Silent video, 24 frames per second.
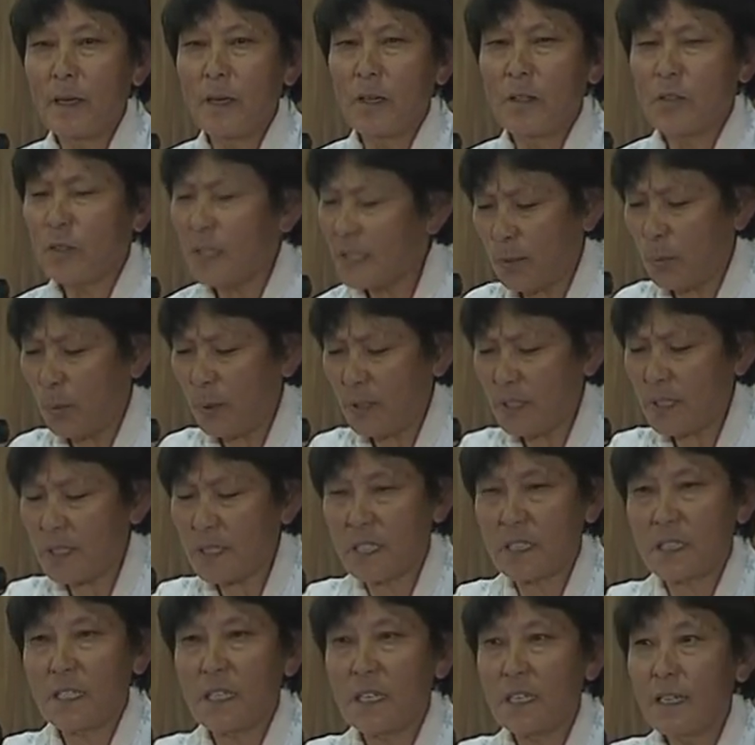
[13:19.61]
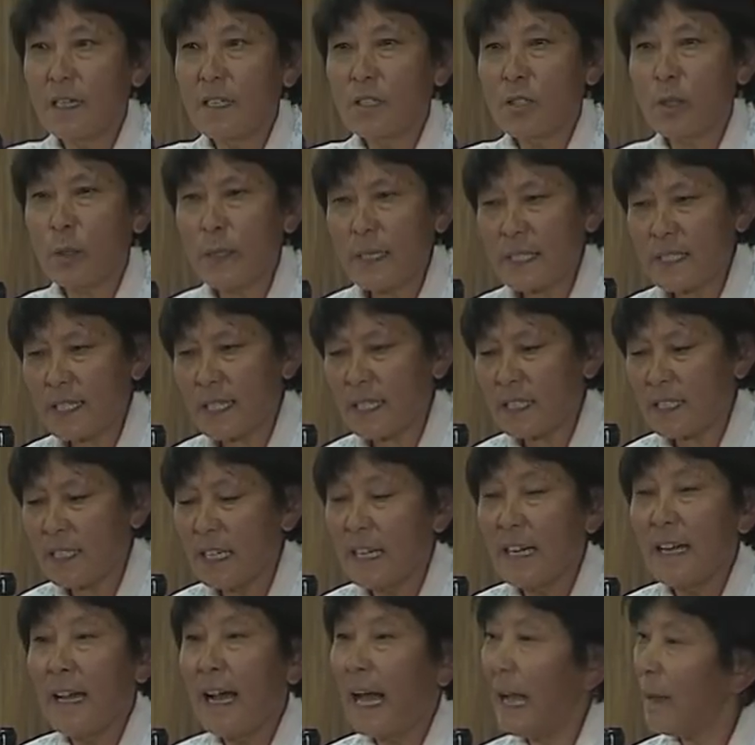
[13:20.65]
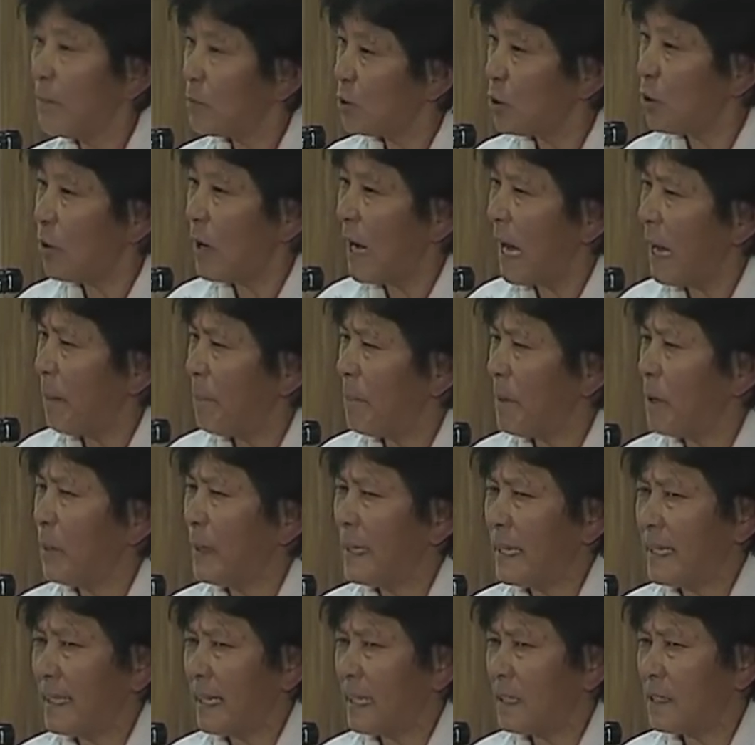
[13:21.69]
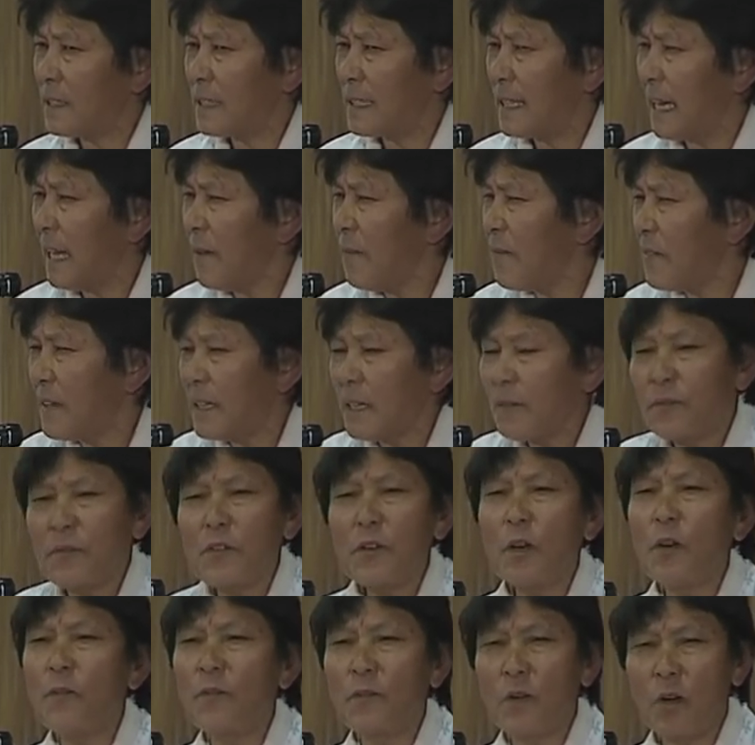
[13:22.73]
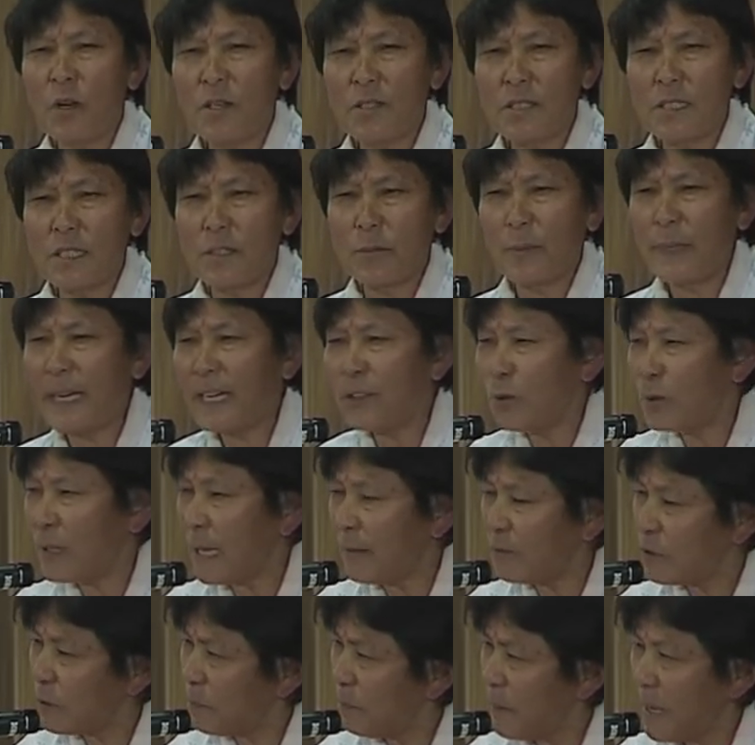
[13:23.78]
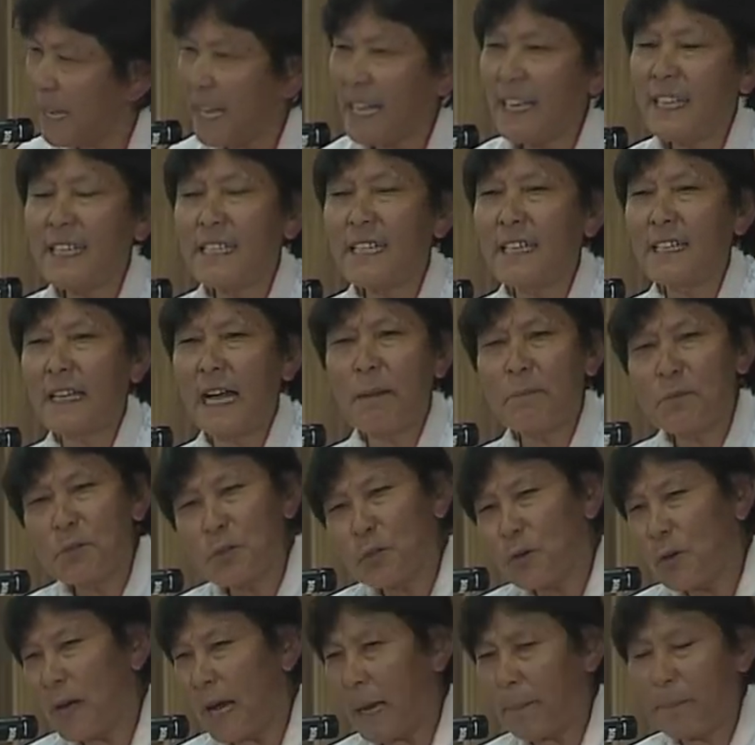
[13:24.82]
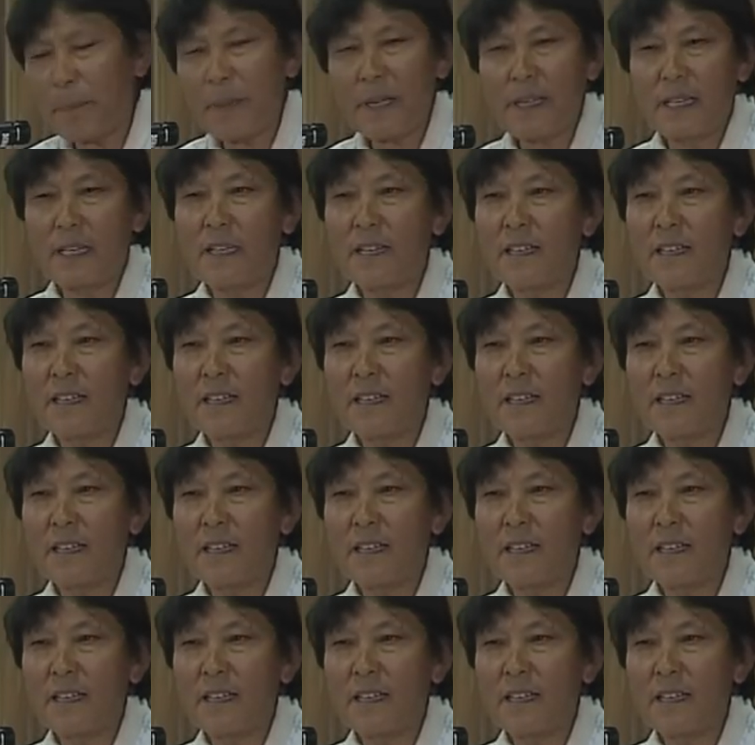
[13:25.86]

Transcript: So I said, what is it? So he said, I'm so happy when I get everything free of cost, when I don't have to pay anything. I'm so happy.